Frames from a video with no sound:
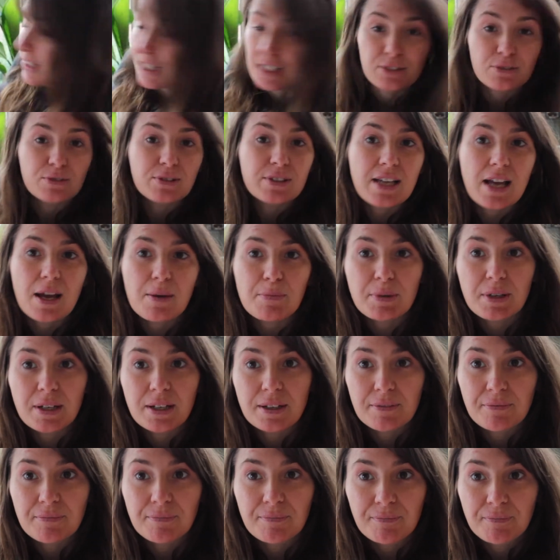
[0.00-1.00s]
that's what's
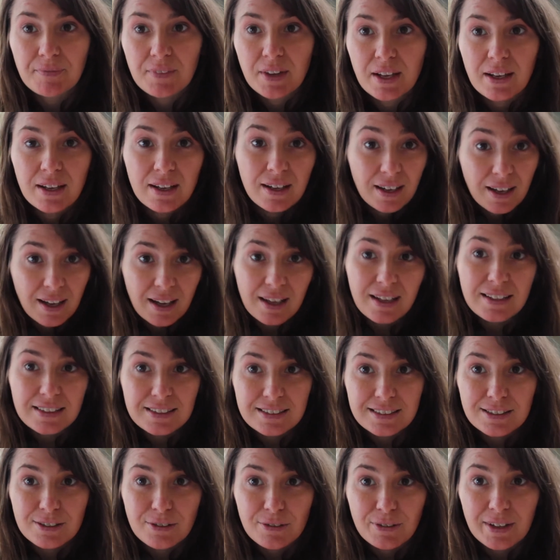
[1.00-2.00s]
happening. And
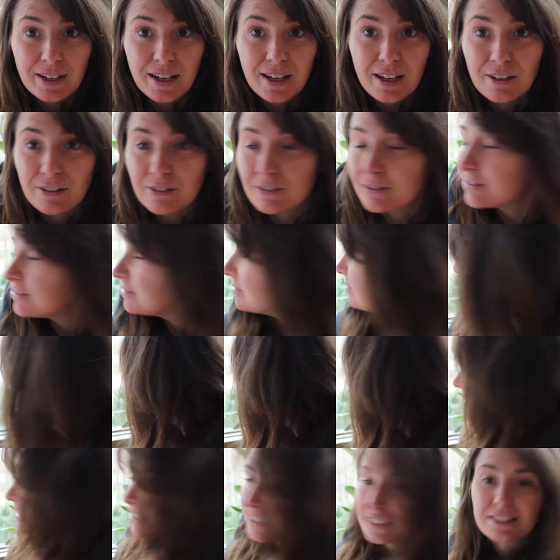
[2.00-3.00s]
it's snowing out.
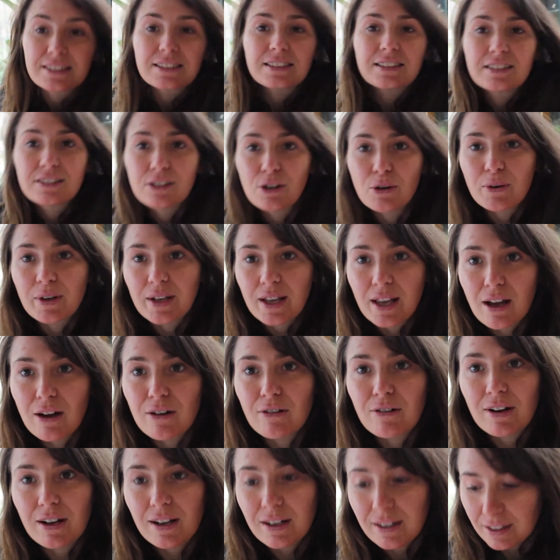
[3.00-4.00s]
It's snowing
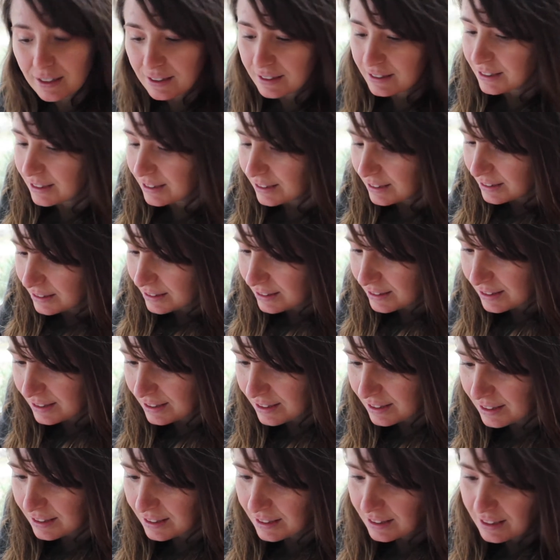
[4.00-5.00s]
out, and it
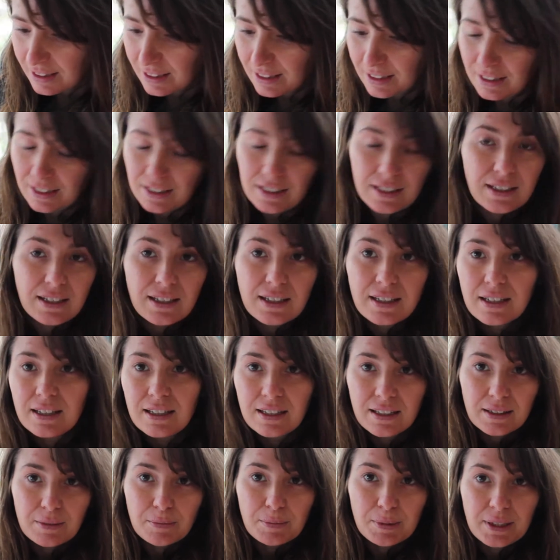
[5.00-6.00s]
is
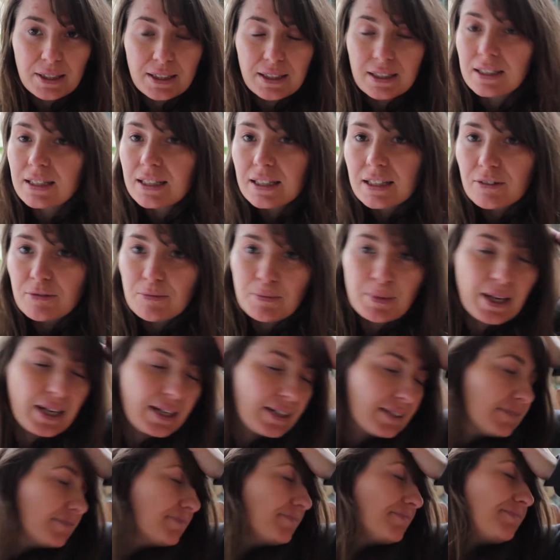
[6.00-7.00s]
the beginning of
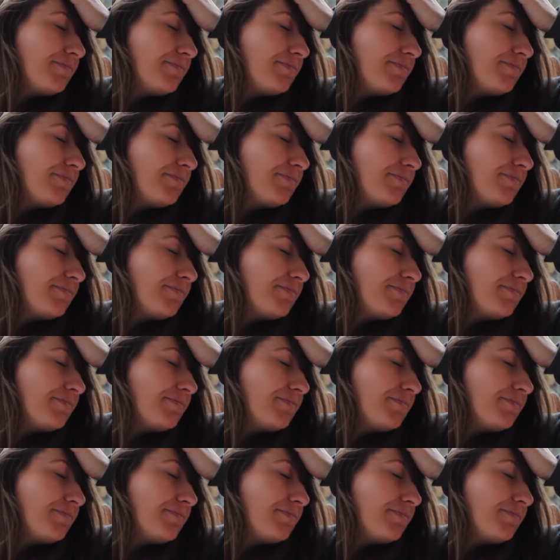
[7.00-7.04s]
May.